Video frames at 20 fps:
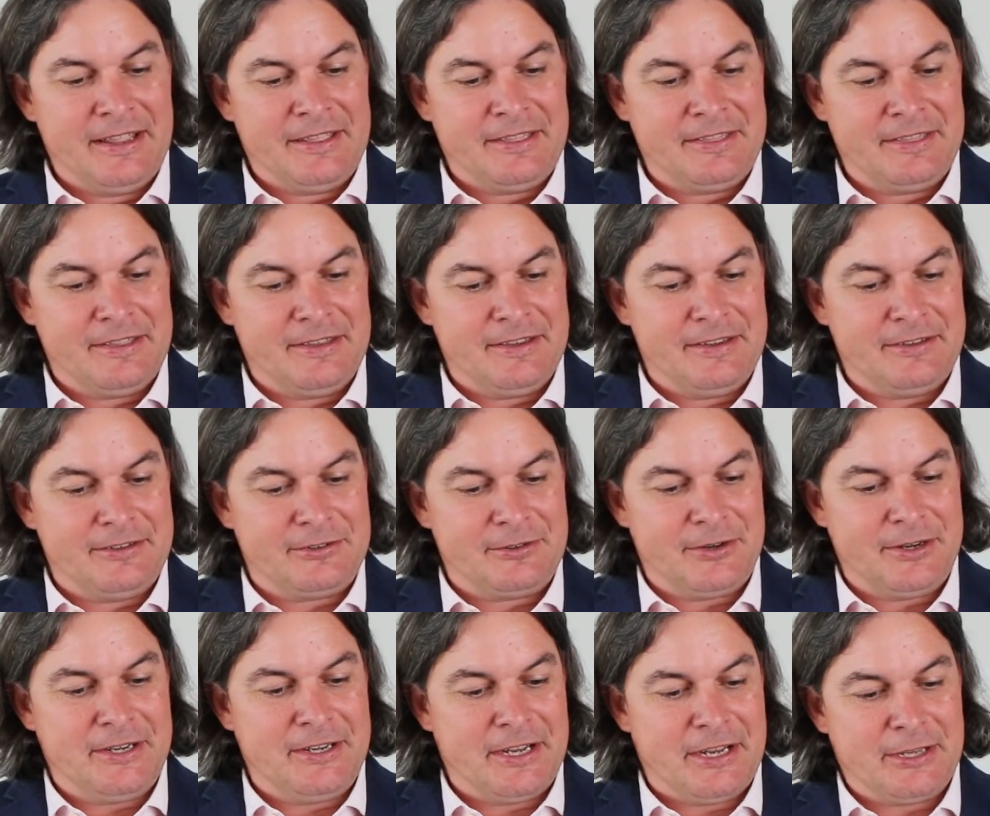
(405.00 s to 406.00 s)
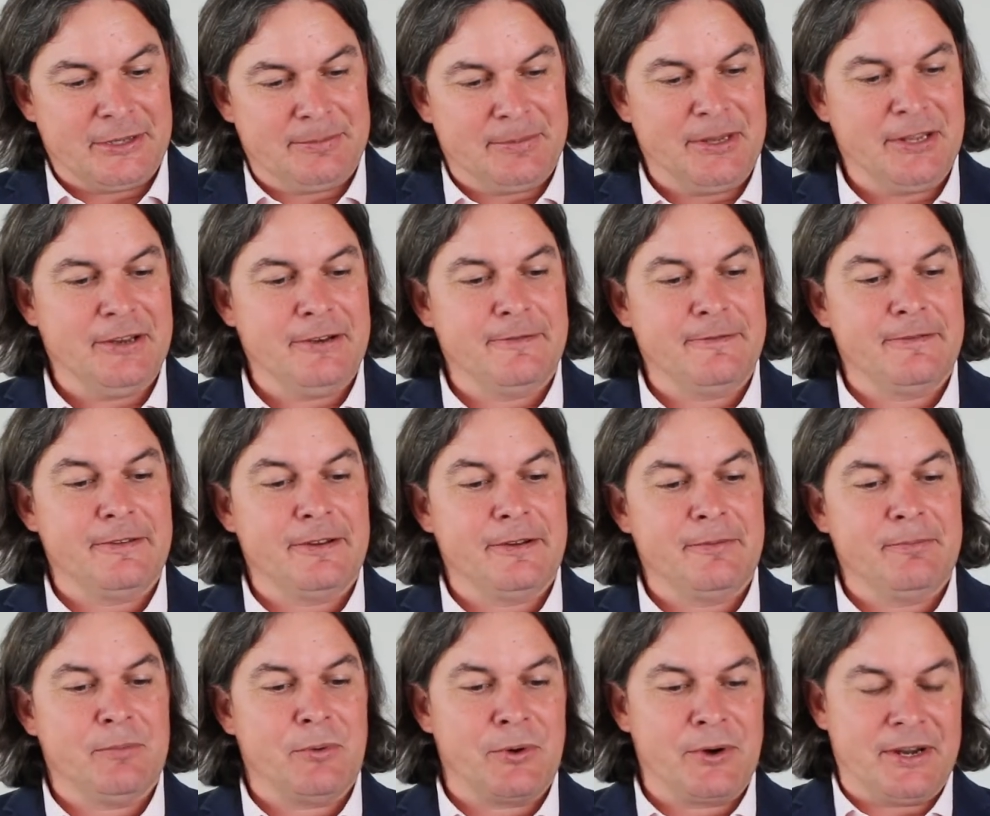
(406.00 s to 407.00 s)
the trend has been
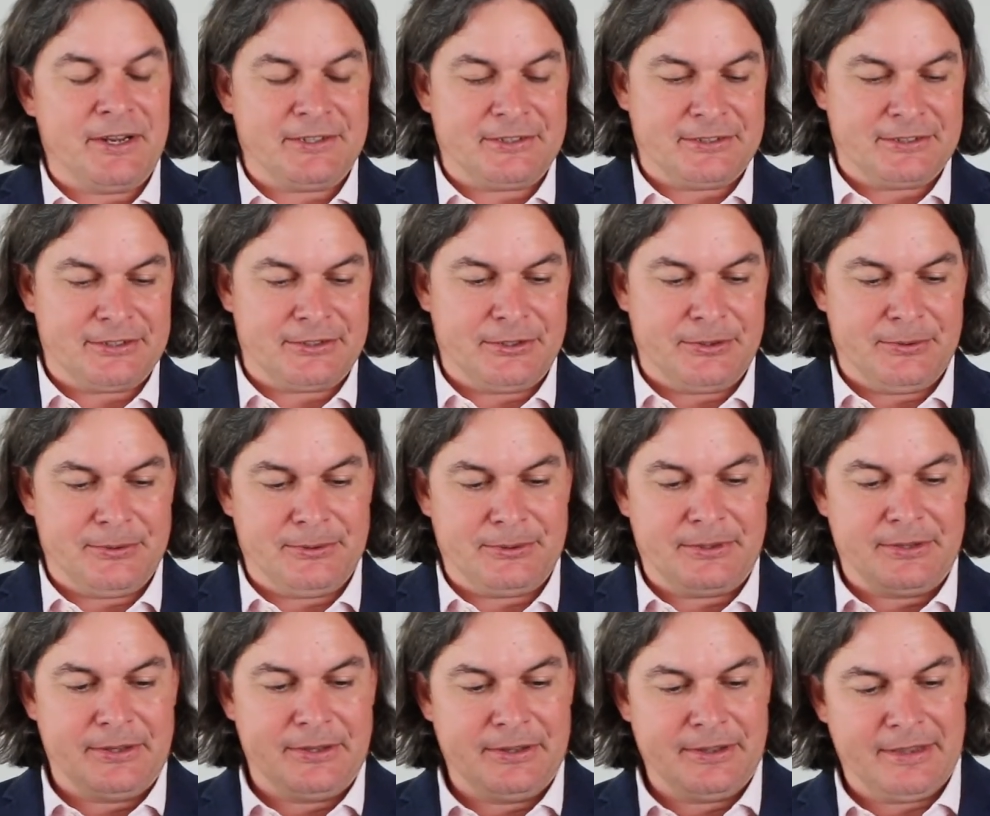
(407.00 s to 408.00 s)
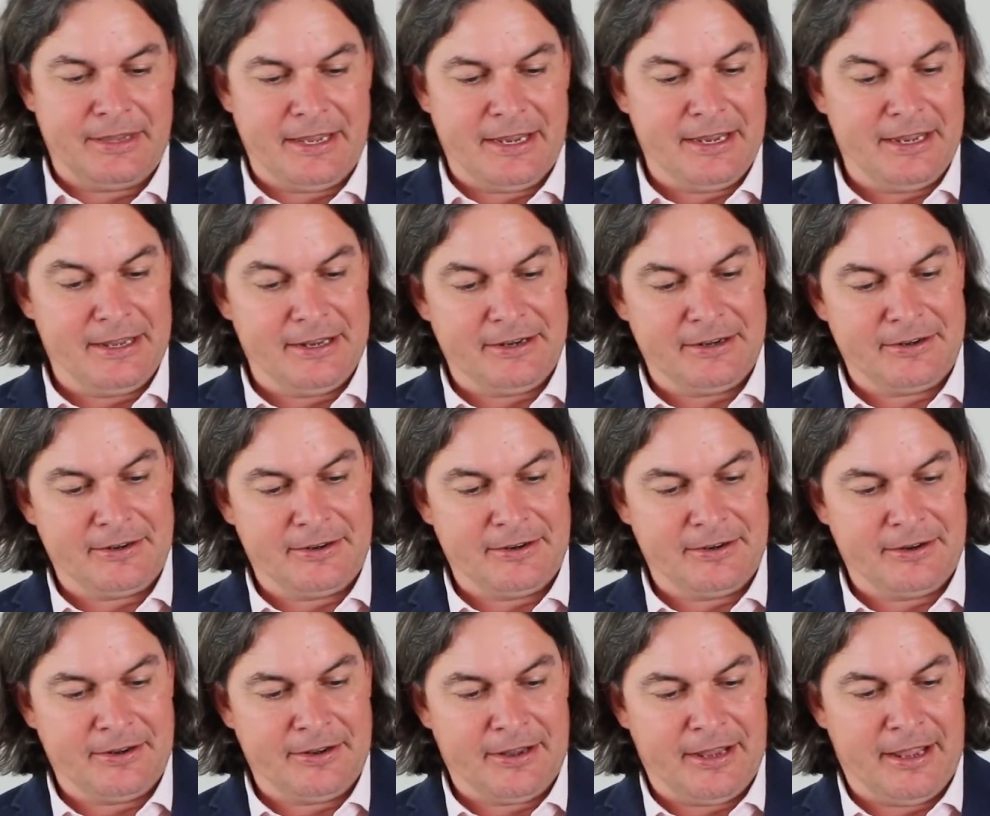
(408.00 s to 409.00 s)
more houses sold than
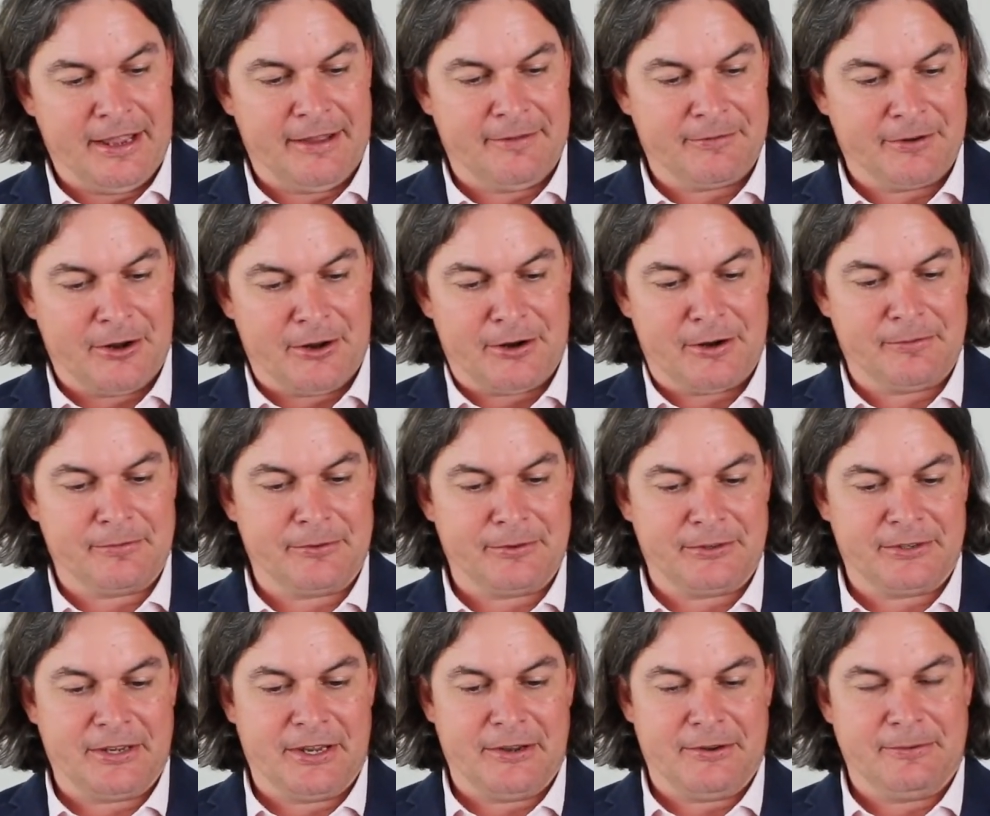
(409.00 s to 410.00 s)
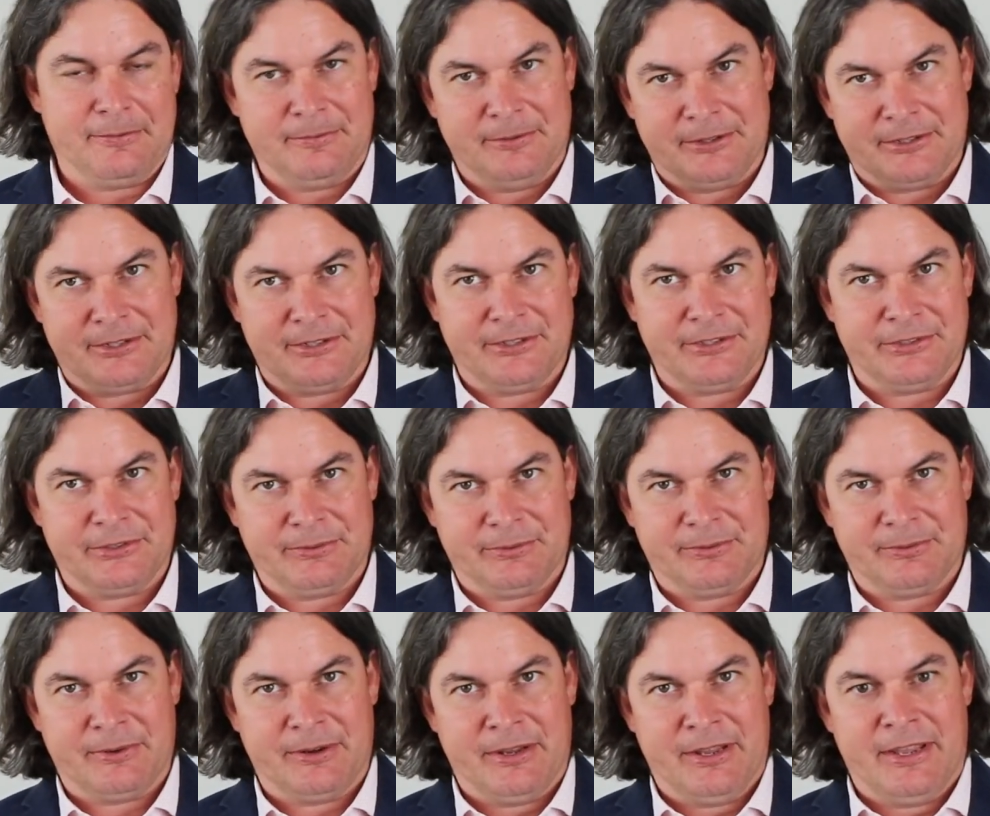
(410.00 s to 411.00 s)
have gone up for sale, which is
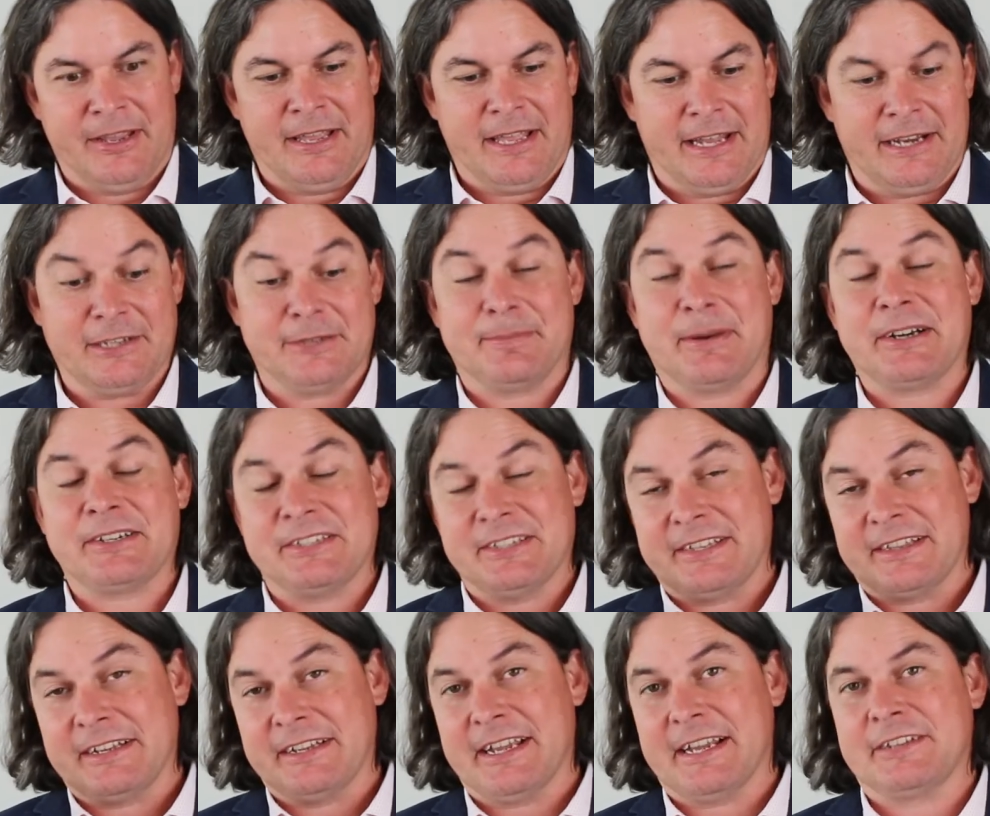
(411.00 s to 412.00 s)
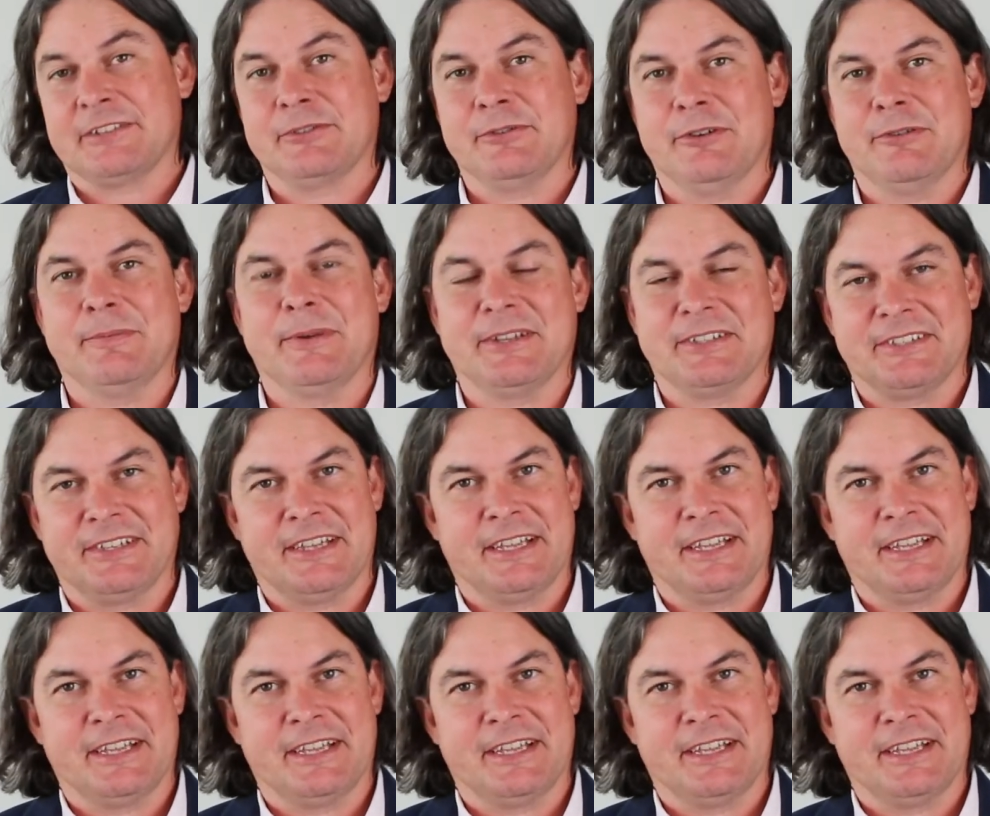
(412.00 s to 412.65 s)
and especially in the last 12 months.